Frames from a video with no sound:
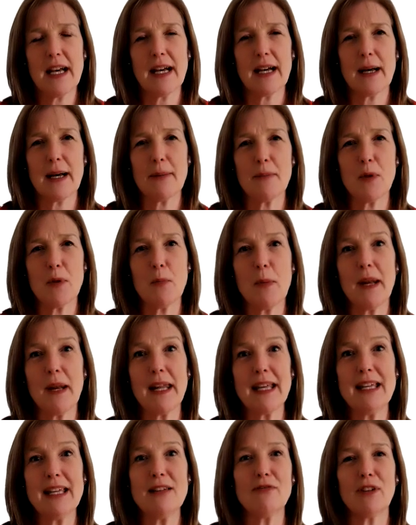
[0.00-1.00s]
the
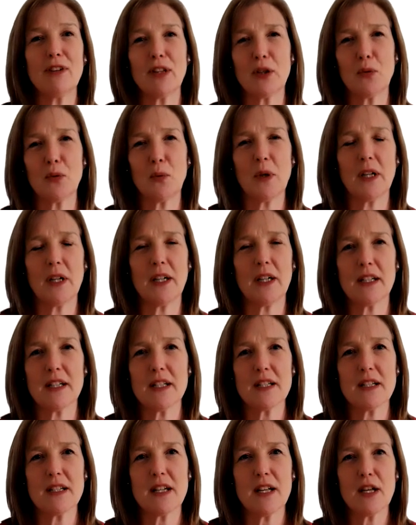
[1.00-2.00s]
believing the
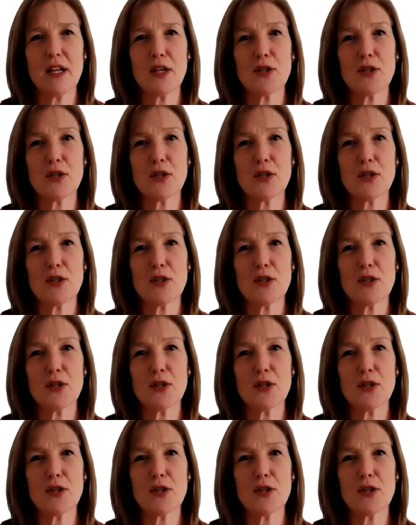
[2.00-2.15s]
worst.